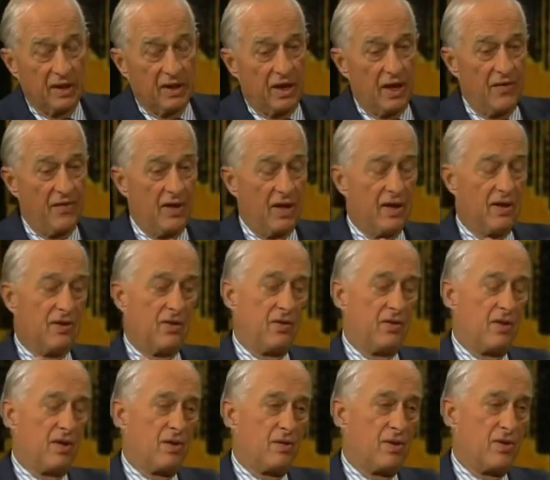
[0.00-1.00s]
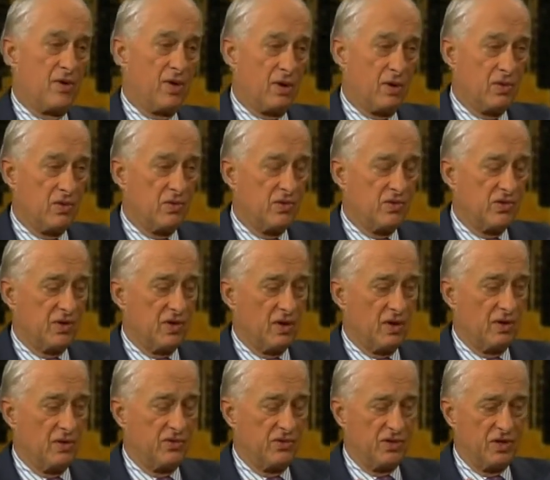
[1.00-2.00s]
And then there were those,
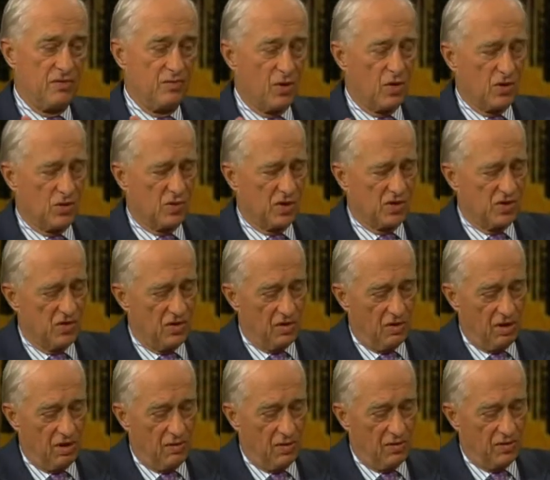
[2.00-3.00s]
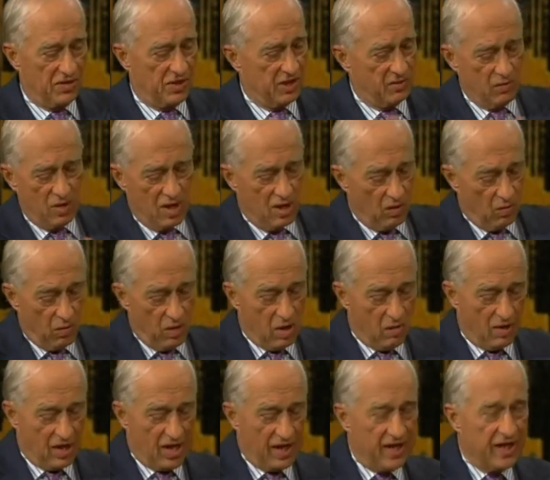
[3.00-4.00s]
and Steve Roach wasn't the only one who said, well,
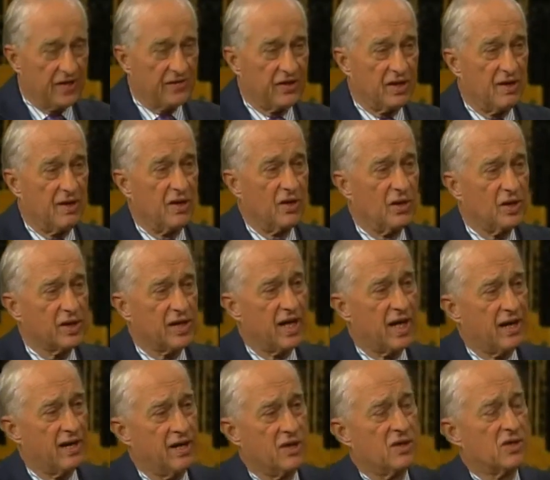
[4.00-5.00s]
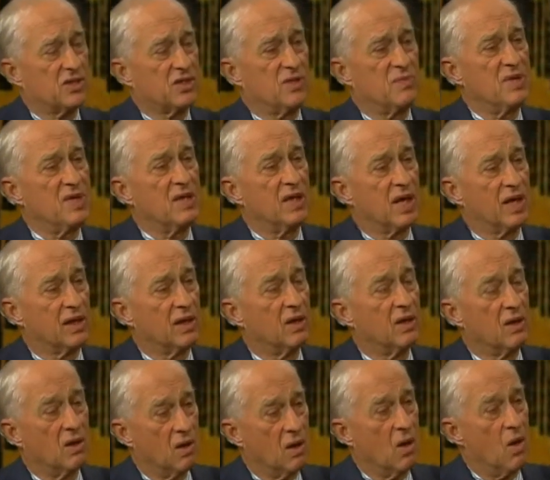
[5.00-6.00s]
when I get there and look at it, it looks to me like
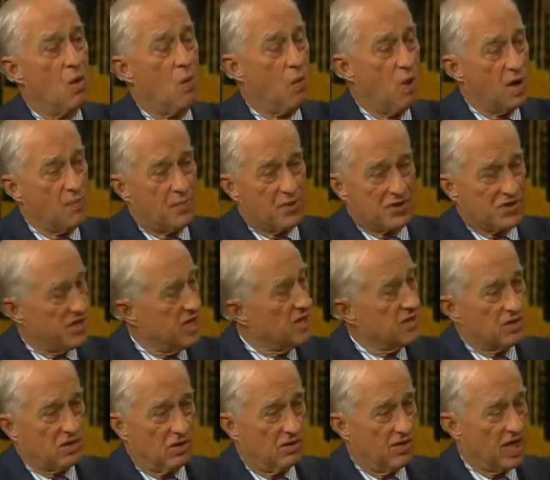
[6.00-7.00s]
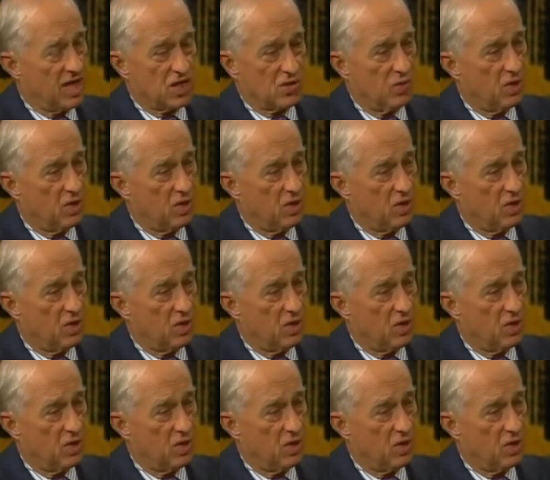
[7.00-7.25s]
1%, so that's